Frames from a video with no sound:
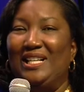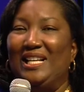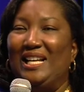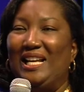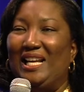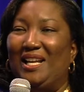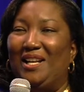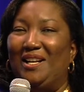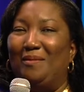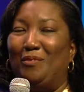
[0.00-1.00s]

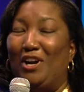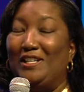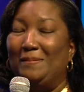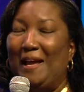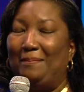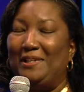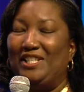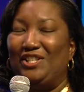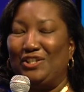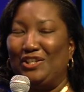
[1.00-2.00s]
in Bronx
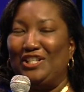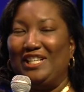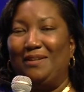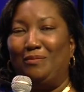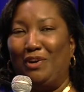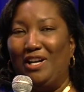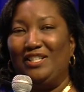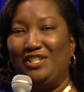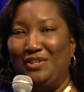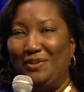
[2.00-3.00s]
Baptist Church in
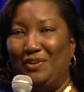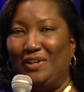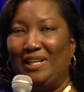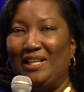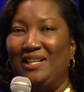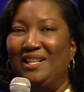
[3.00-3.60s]
Bronx, New York,